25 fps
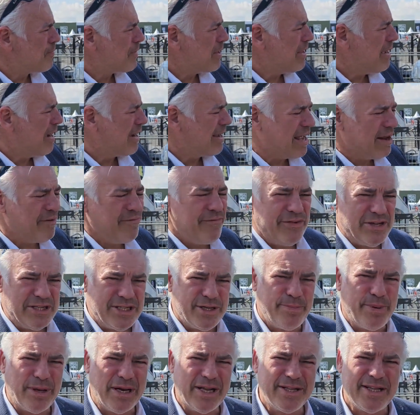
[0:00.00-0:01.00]
Again,
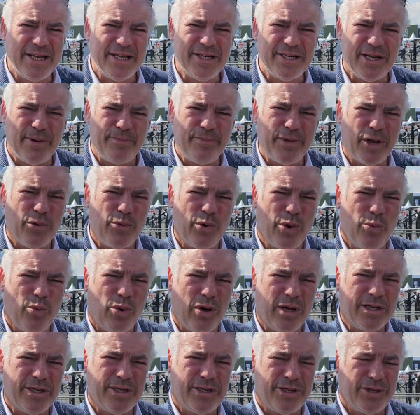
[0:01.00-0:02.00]
visibility is something we
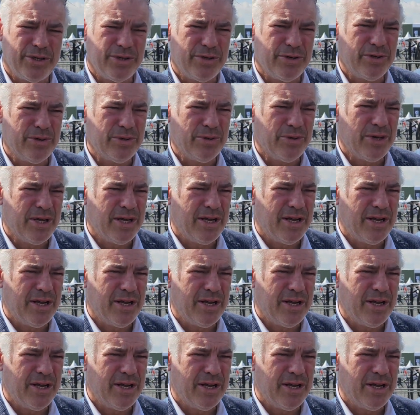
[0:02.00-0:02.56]
want to